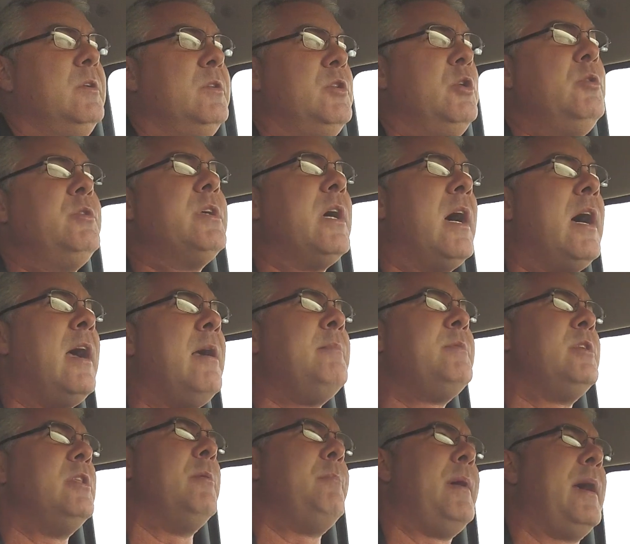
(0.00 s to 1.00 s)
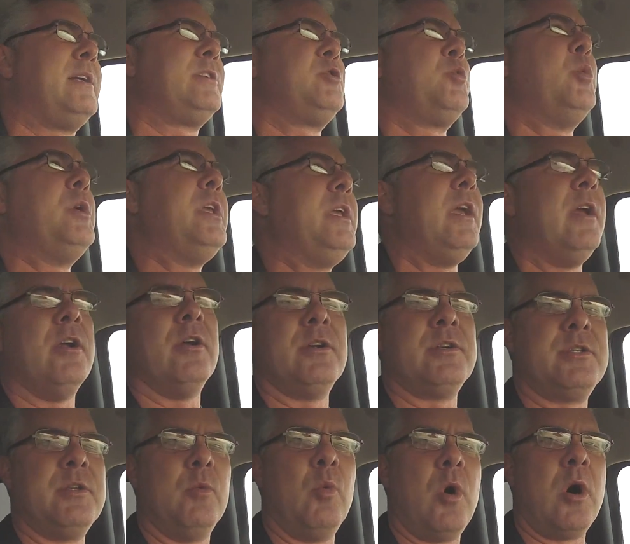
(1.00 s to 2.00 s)
two times in the past 20
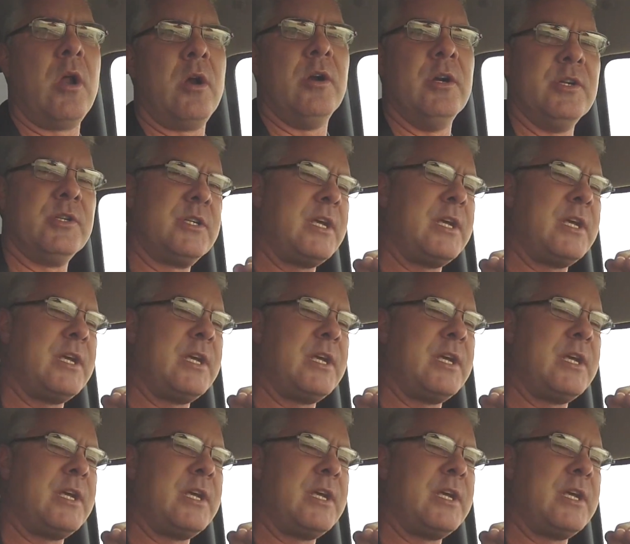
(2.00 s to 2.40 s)
years the water